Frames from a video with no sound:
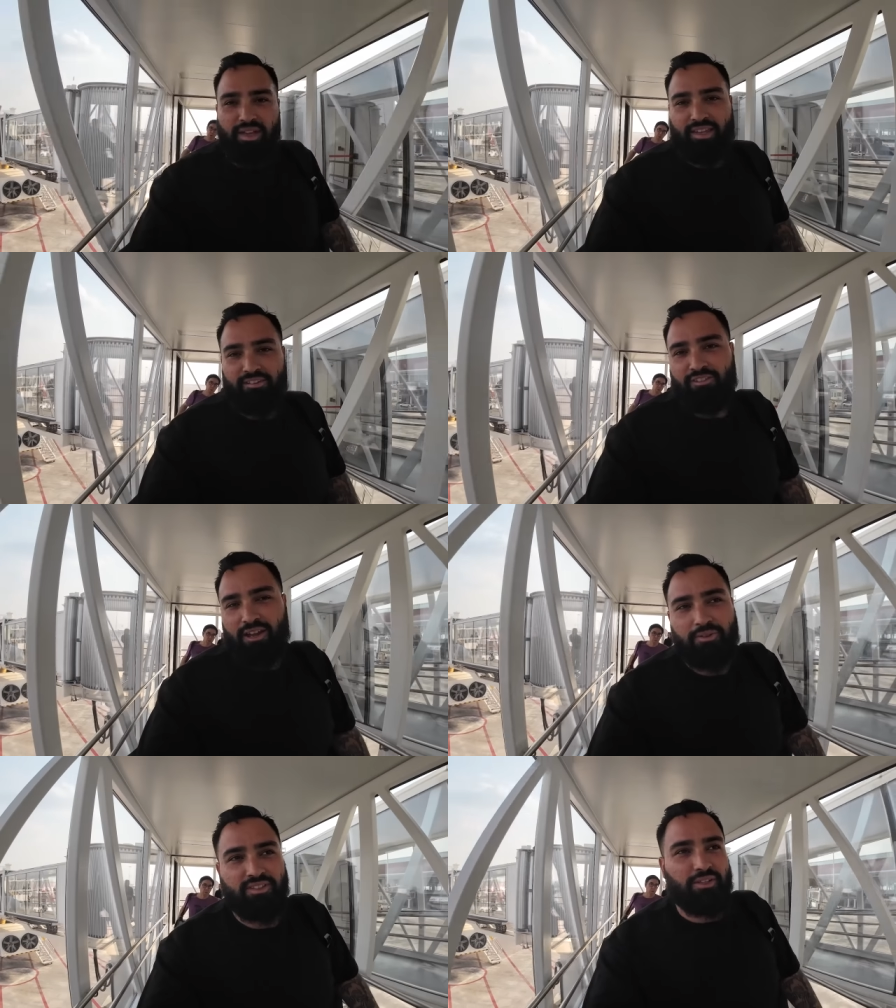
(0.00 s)
Man, that
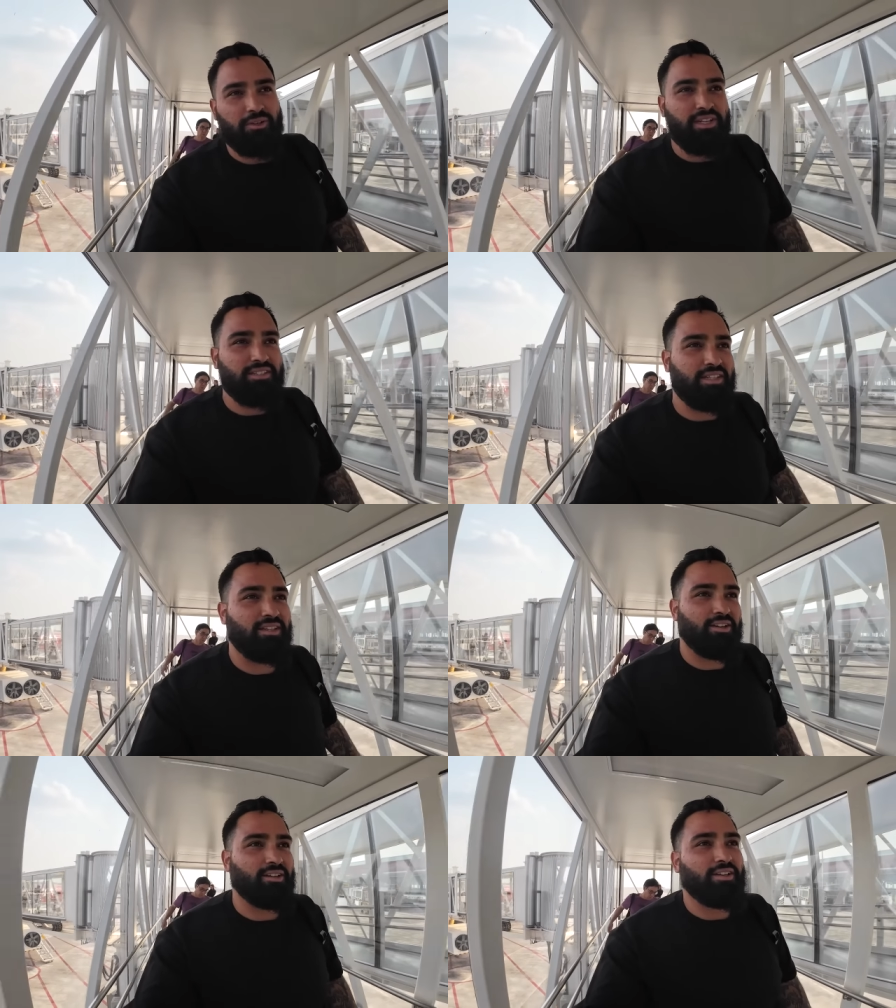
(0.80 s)
flight was so easy,
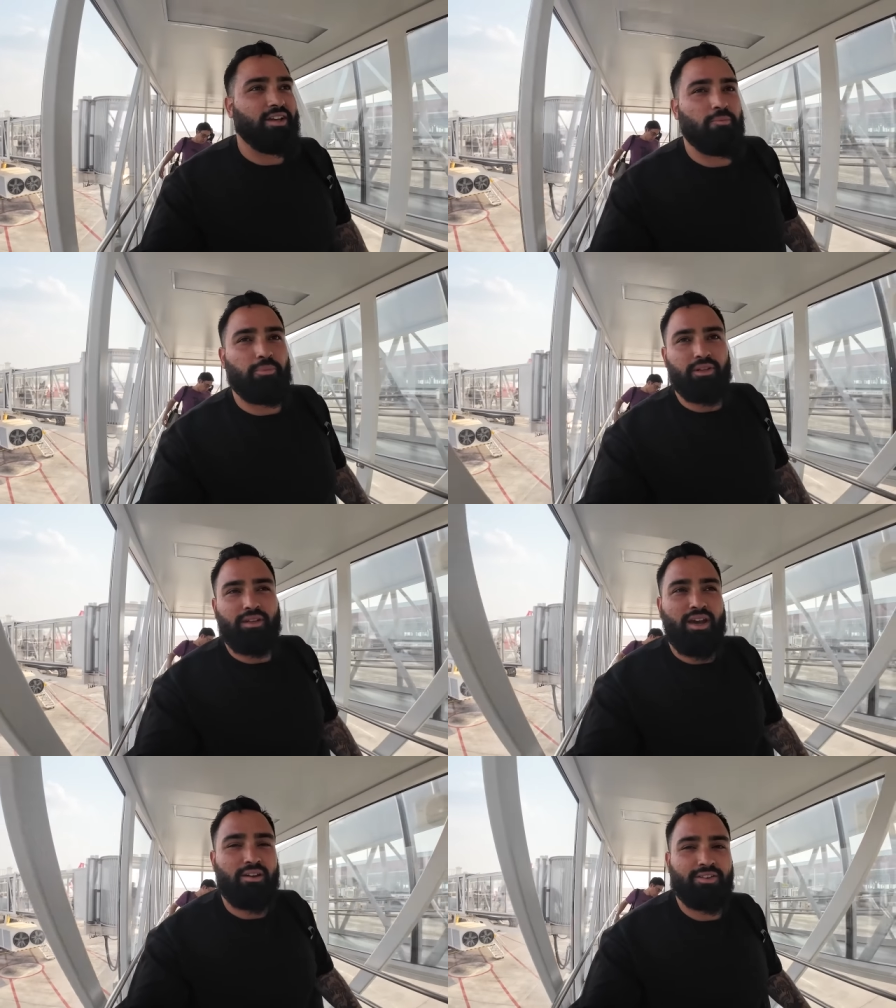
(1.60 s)
literally up and
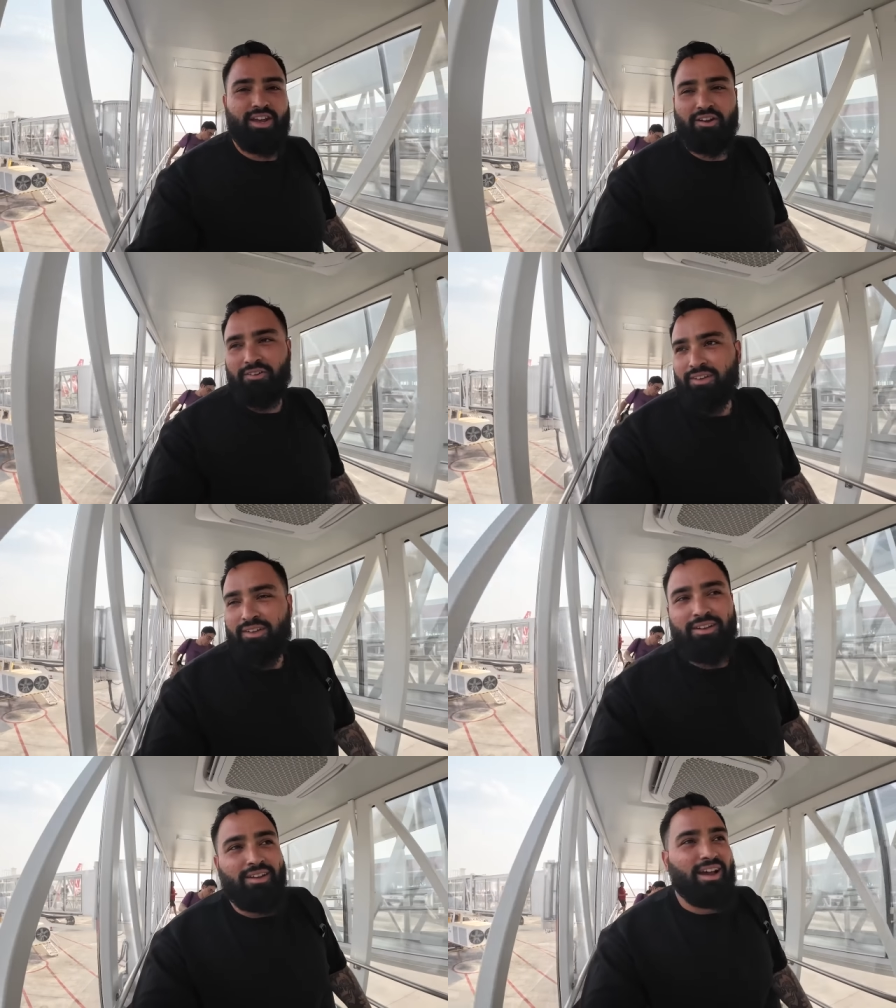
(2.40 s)
down now.
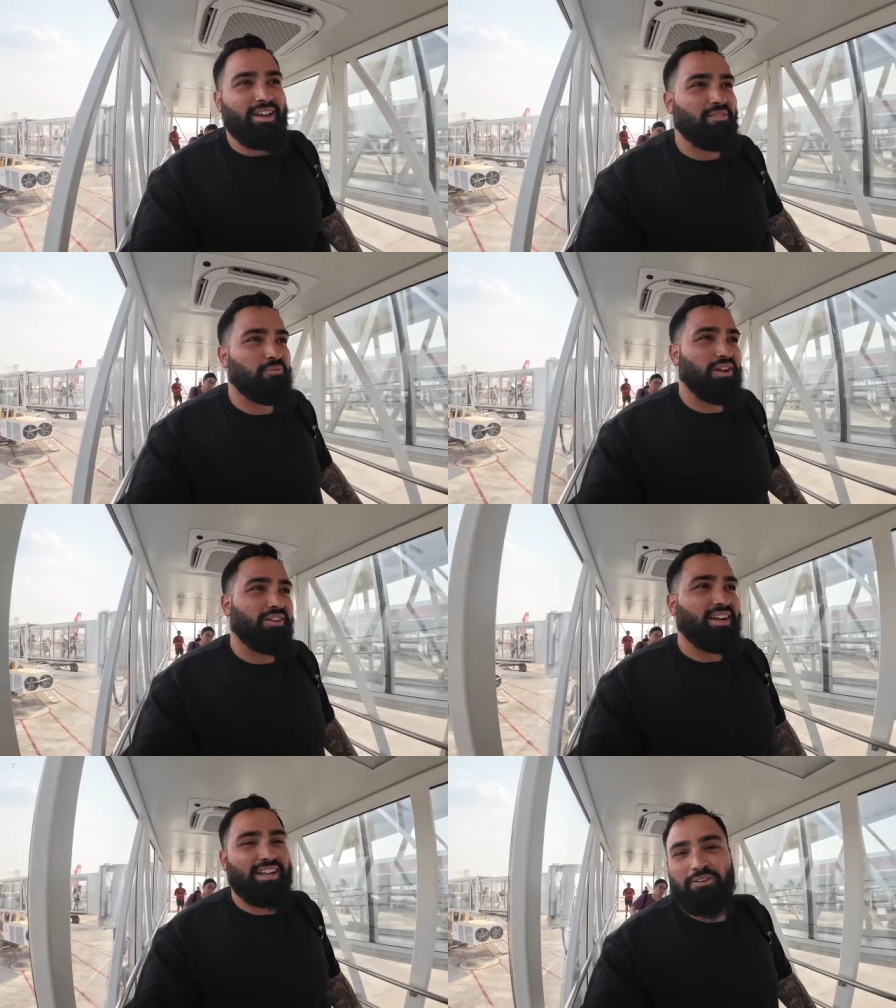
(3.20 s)
I am
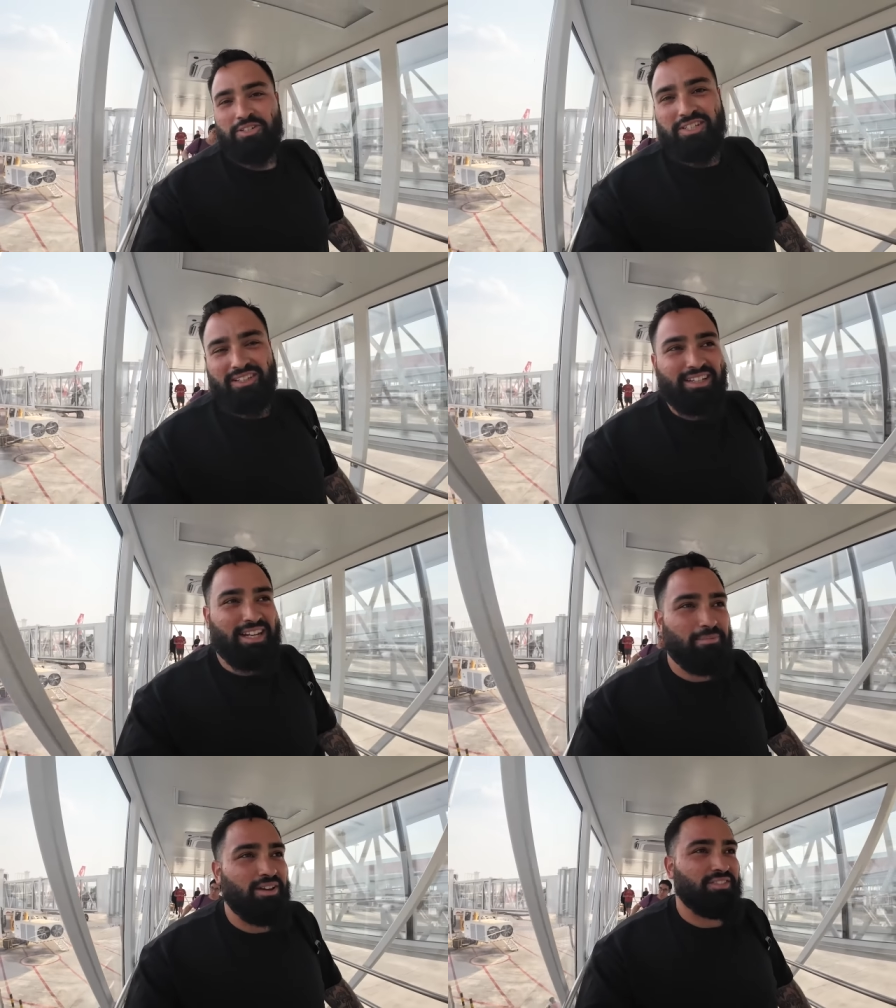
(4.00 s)
regretting, I was just looking
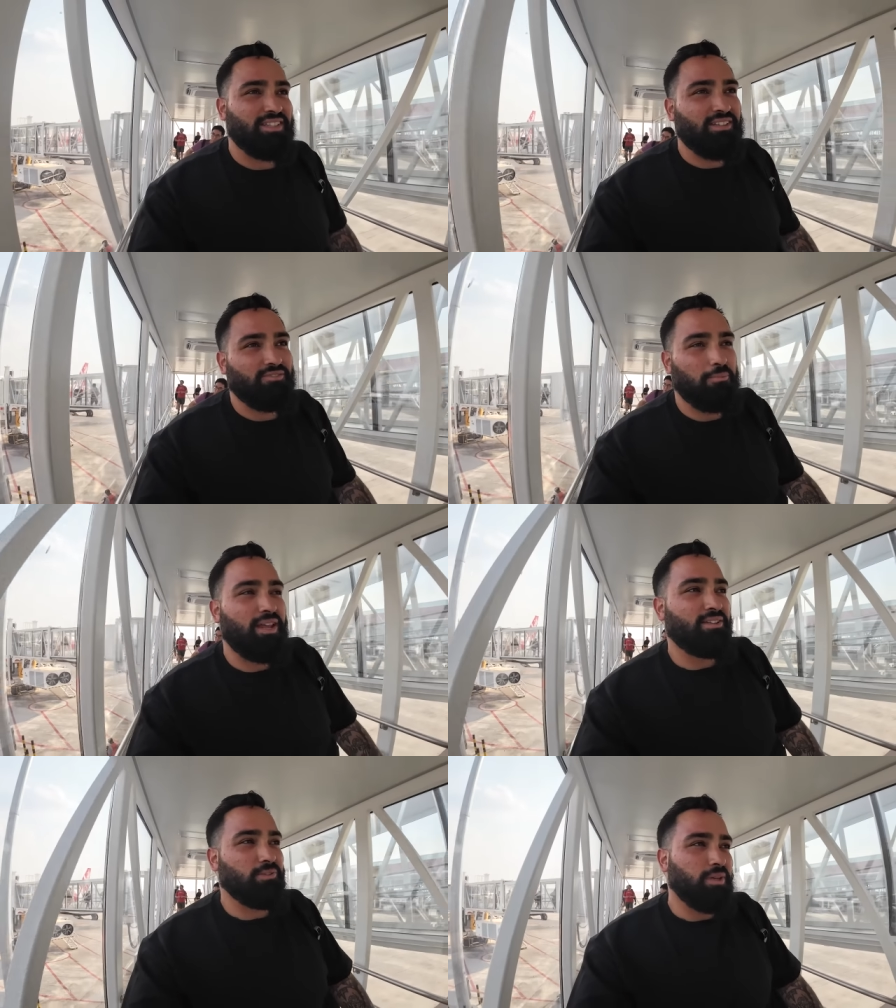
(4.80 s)
at my visa from
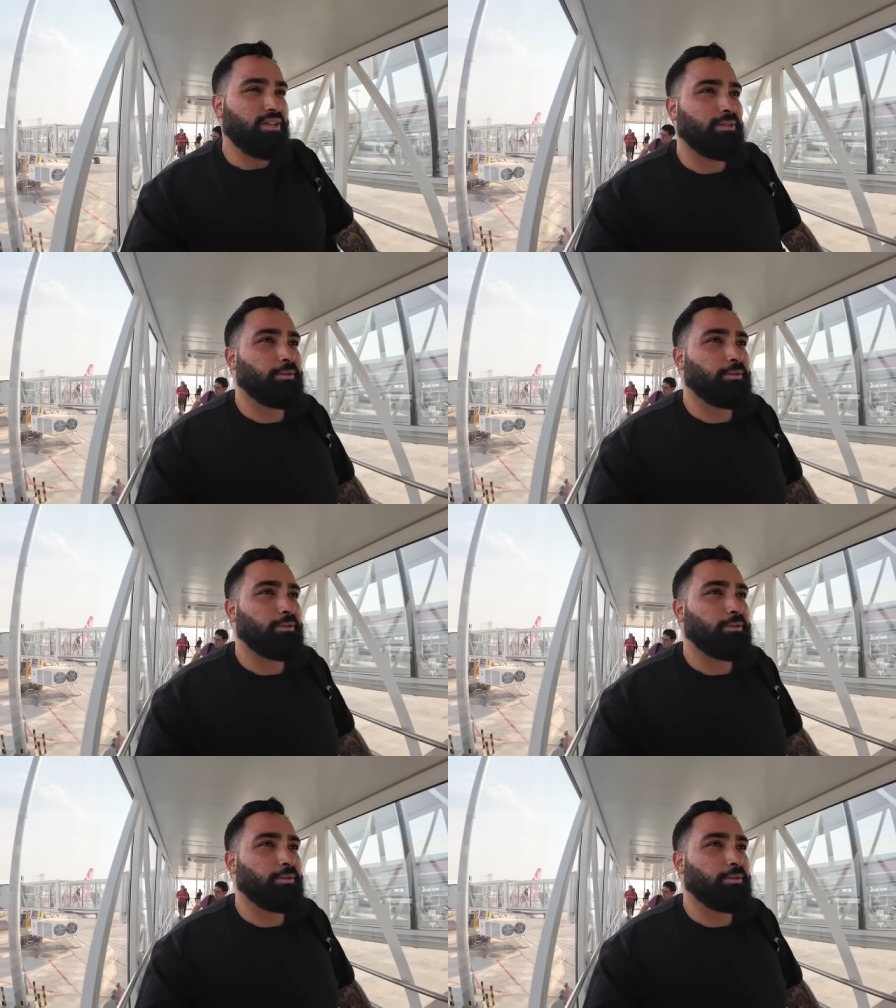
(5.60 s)
last week.